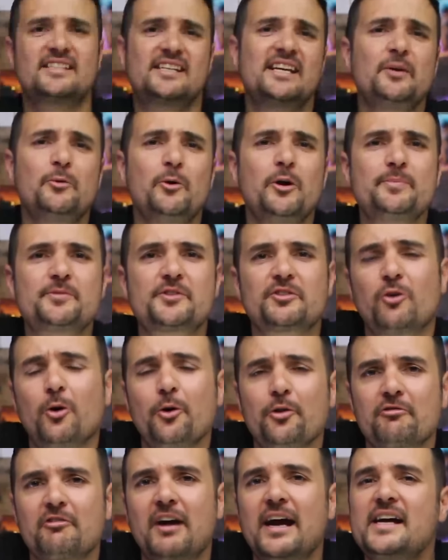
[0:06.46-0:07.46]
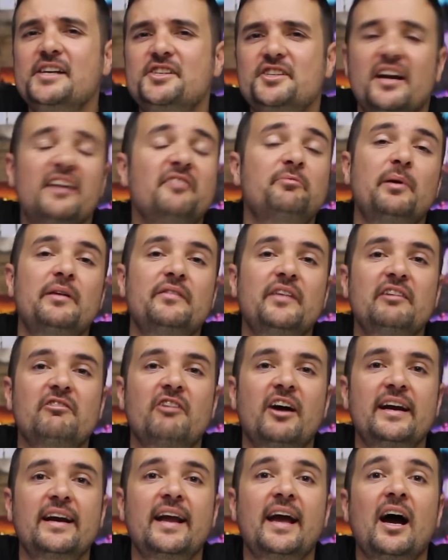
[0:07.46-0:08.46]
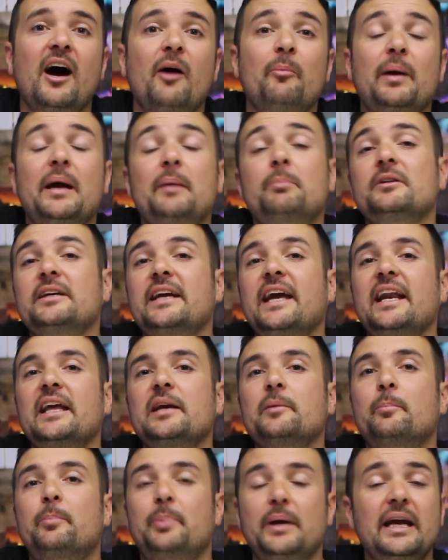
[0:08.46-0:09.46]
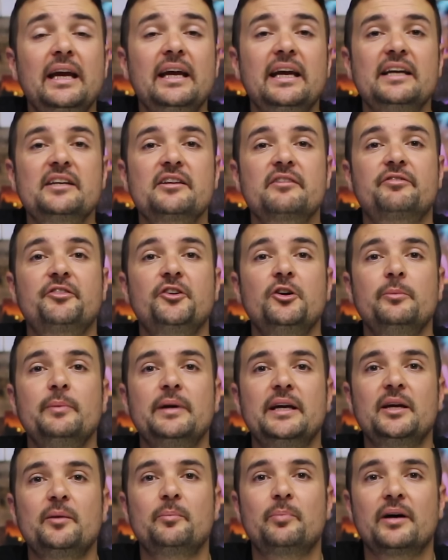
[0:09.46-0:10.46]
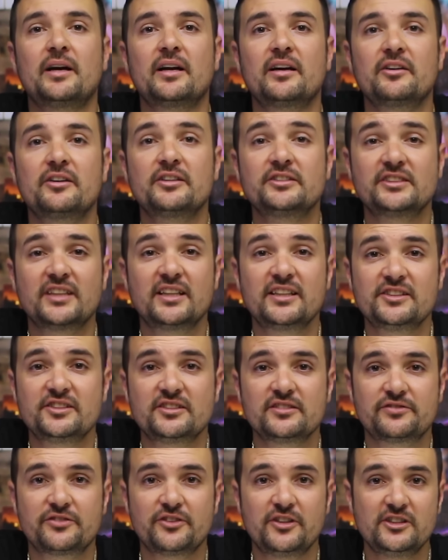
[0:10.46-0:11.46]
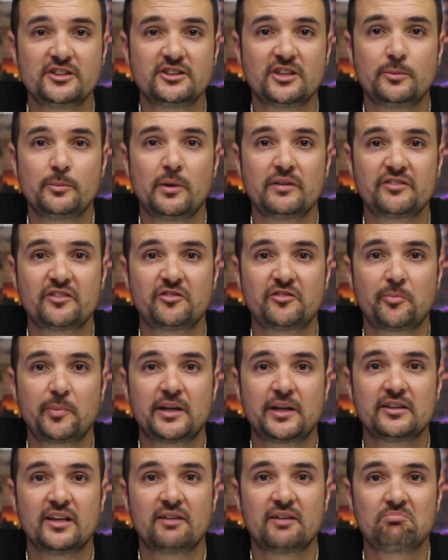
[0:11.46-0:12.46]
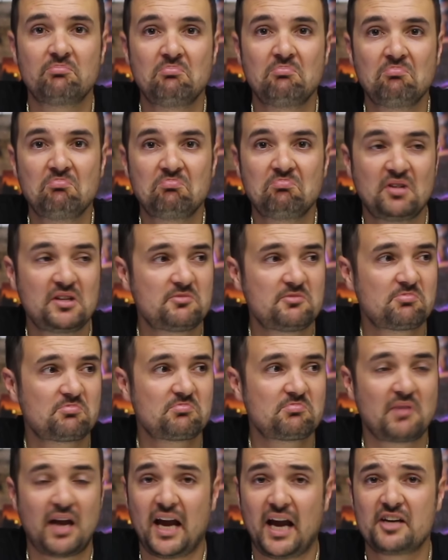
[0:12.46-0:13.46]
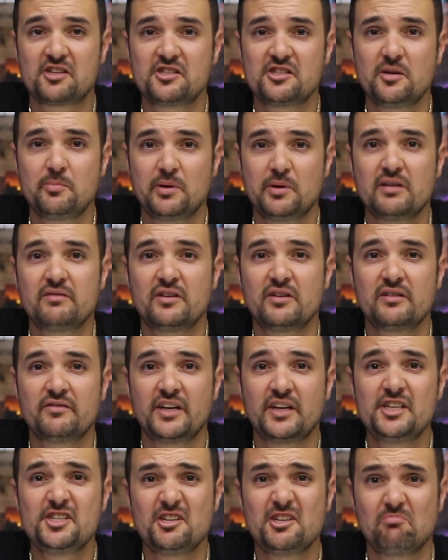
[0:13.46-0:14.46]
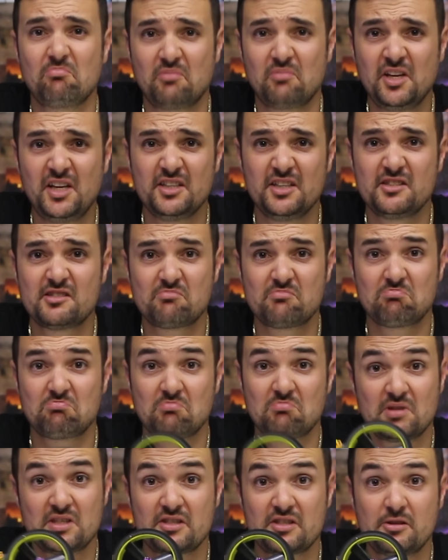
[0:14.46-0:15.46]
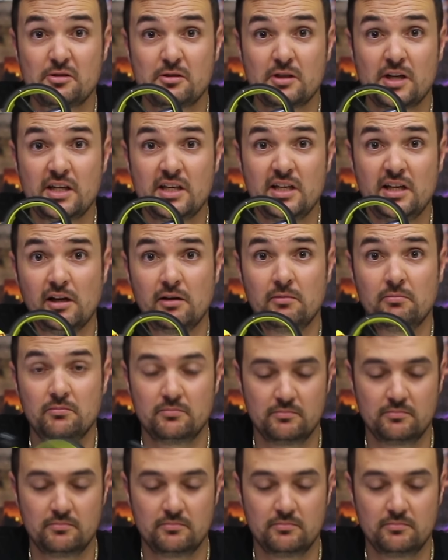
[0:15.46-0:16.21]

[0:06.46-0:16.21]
Cinewhoops are all the rage in FPV right now. People are getting big into filming, but I gotta say, this is the first time I've ever been like, that's actually a bit of innovation. This is a good idea.